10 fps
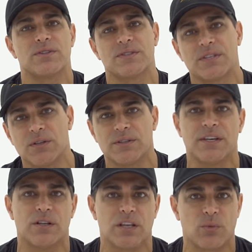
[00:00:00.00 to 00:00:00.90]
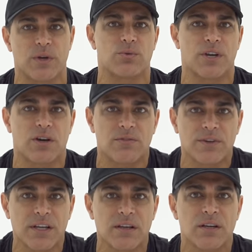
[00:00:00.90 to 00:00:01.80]
still dealing with
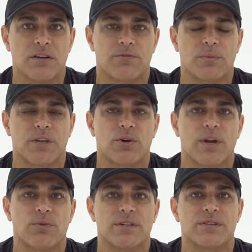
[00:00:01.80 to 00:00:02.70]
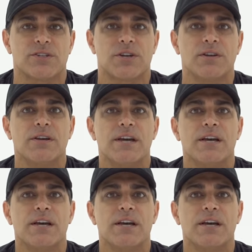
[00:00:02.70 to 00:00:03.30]
recovery from the Great Recession.